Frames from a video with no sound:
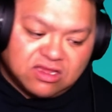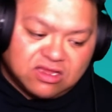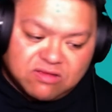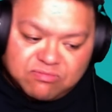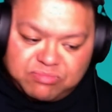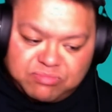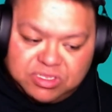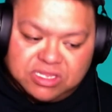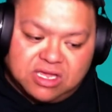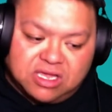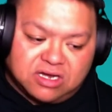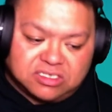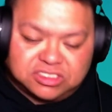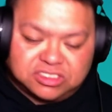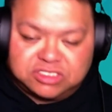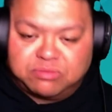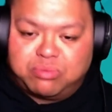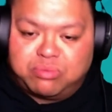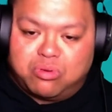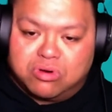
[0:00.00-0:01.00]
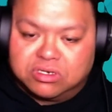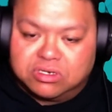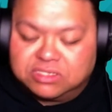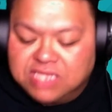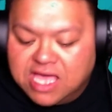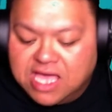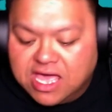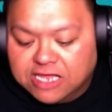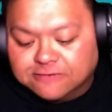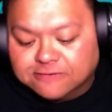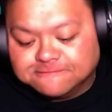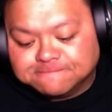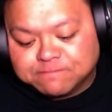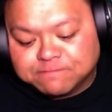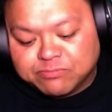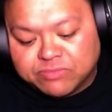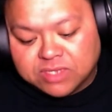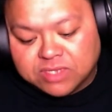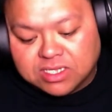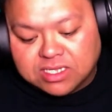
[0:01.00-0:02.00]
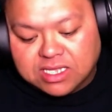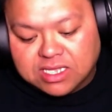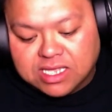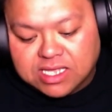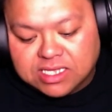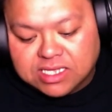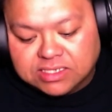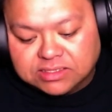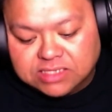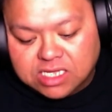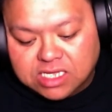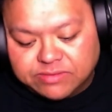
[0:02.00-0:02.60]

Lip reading: and be there to support that. And